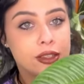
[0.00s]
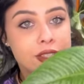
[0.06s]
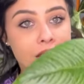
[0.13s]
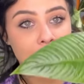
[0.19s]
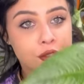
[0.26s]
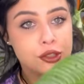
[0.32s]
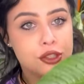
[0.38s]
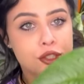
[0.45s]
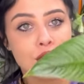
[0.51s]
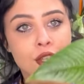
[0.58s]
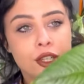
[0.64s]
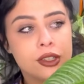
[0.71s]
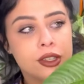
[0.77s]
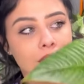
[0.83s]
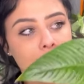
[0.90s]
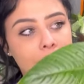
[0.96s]
a
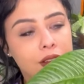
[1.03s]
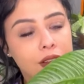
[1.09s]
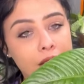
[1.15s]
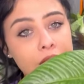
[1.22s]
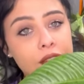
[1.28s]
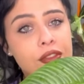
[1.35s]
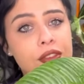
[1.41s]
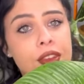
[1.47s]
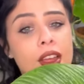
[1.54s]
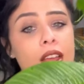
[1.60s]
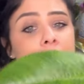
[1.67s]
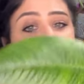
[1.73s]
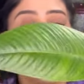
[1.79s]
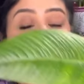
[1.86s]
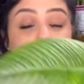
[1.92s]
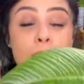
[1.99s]
textured leaf,
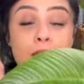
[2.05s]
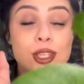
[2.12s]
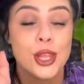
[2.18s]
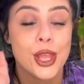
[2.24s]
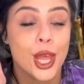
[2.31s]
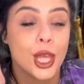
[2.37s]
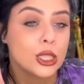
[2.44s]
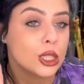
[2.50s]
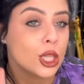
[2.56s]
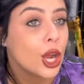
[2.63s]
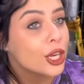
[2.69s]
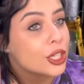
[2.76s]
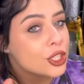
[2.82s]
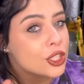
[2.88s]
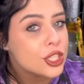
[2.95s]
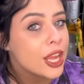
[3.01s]
especially a
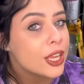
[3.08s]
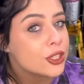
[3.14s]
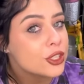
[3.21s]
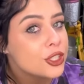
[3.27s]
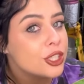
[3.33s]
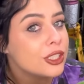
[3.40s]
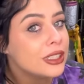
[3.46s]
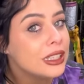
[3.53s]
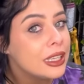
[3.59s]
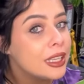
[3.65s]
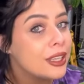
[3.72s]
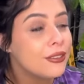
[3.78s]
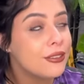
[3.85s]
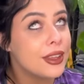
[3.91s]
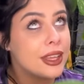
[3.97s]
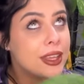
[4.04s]
large textured
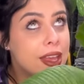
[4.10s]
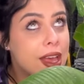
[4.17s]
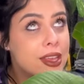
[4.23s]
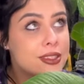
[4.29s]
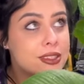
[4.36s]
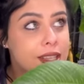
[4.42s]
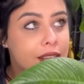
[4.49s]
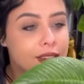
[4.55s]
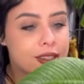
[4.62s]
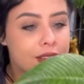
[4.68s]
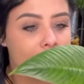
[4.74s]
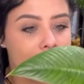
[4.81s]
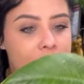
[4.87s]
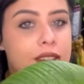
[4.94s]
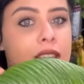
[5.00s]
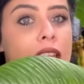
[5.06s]
leaf. Yes, yes,
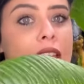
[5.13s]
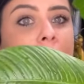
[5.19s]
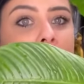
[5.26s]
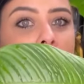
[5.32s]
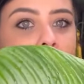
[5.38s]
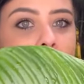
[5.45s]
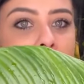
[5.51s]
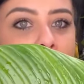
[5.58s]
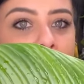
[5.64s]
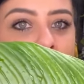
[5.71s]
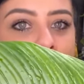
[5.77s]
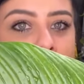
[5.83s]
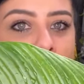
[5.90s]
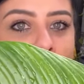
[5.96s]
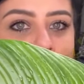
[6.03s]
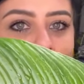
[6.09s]
yes.
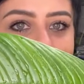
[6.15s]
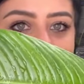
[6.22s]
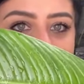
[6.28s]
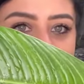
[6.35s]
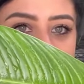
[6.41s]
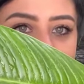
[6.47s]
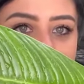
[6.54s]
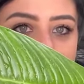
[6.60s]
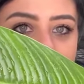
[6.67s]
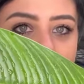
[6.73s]
And I mean, just look at